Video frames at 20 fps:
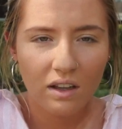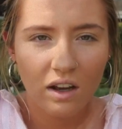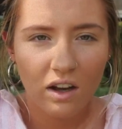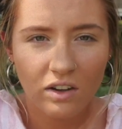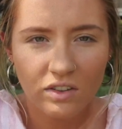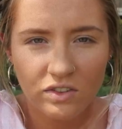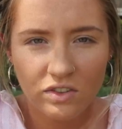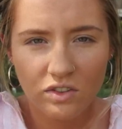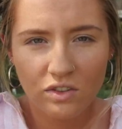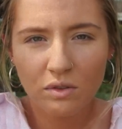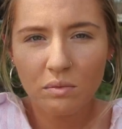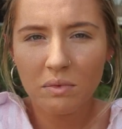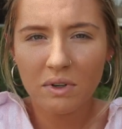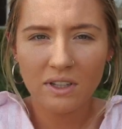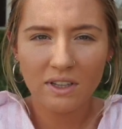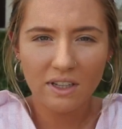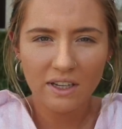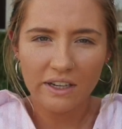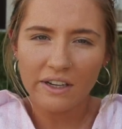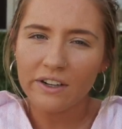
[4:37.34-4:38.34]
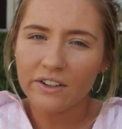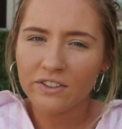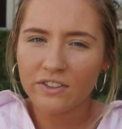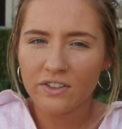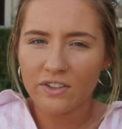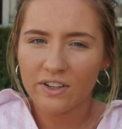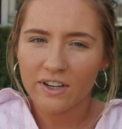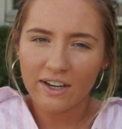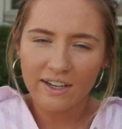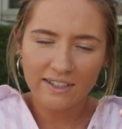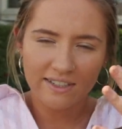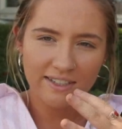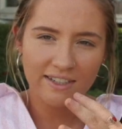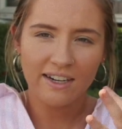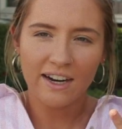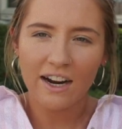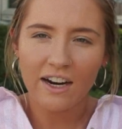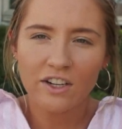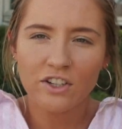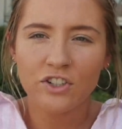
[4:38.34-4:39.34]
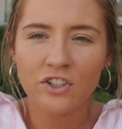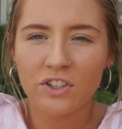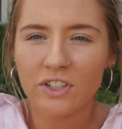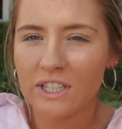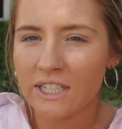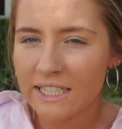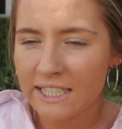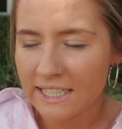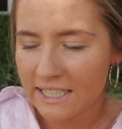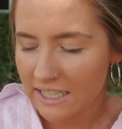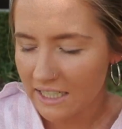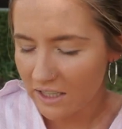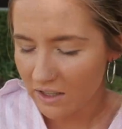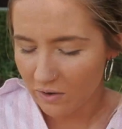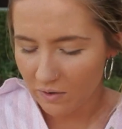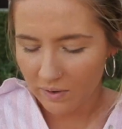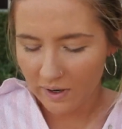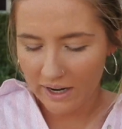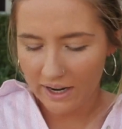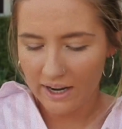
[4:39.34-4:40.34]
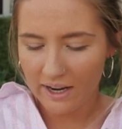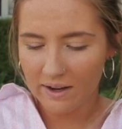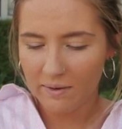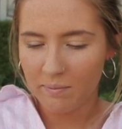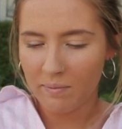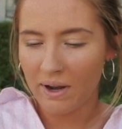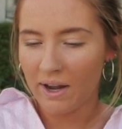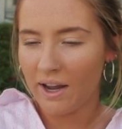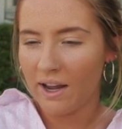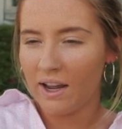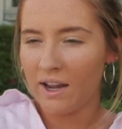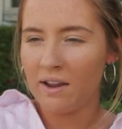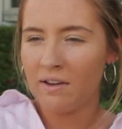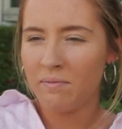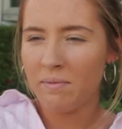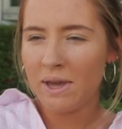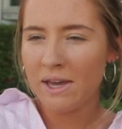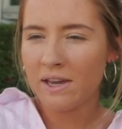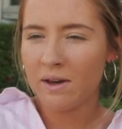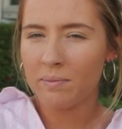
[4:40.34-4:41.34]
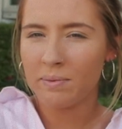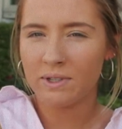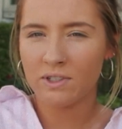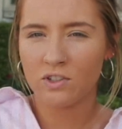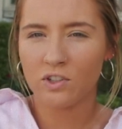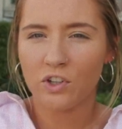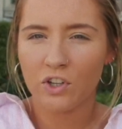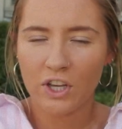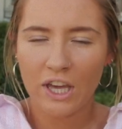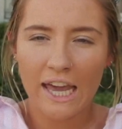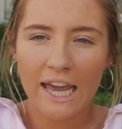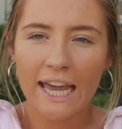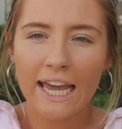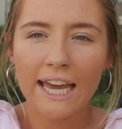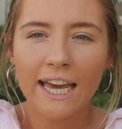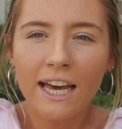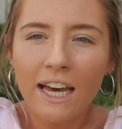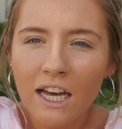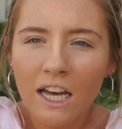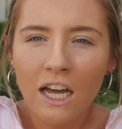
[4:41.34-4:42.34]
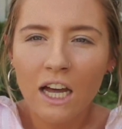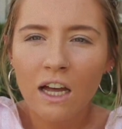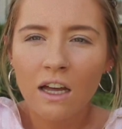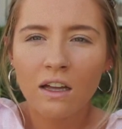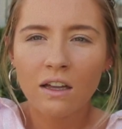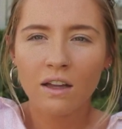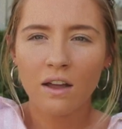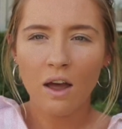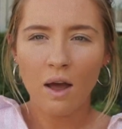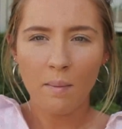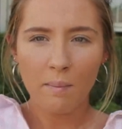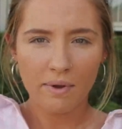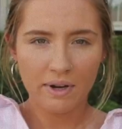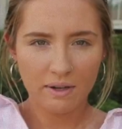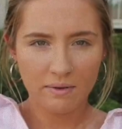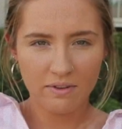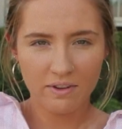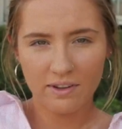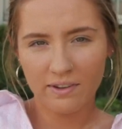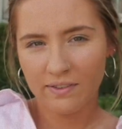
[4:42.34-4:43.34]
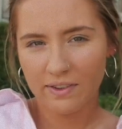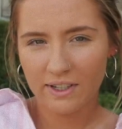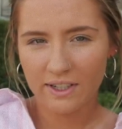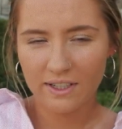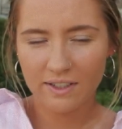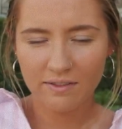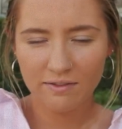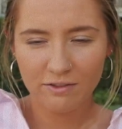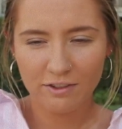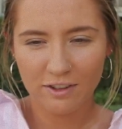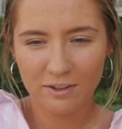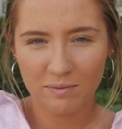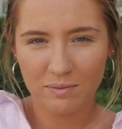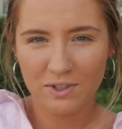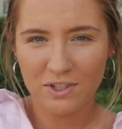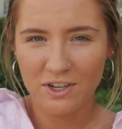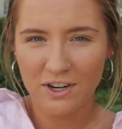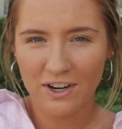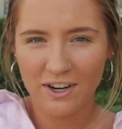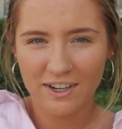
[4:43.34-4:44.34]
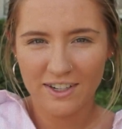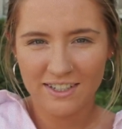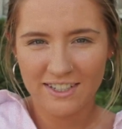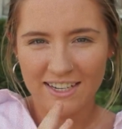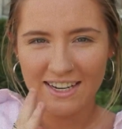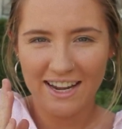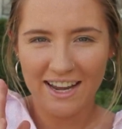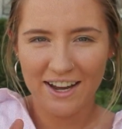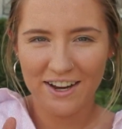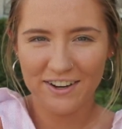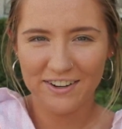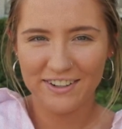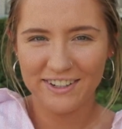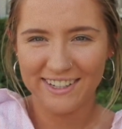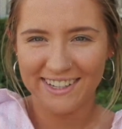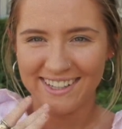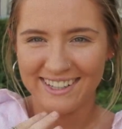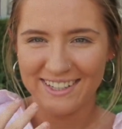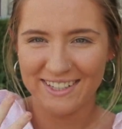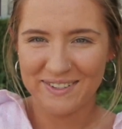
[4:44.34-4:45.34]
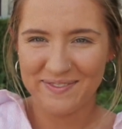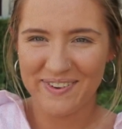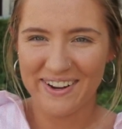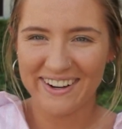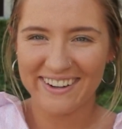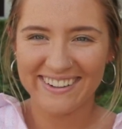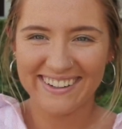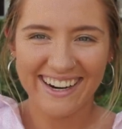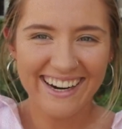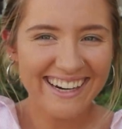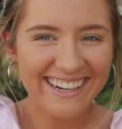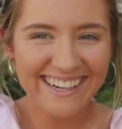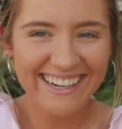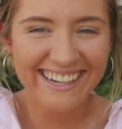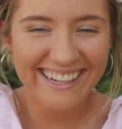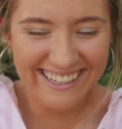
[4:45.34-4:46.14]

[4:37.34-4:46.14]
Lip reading: I'll zoom in later so you guys can actually see the way my makeup is looking. But even from start to now, it looks better, right?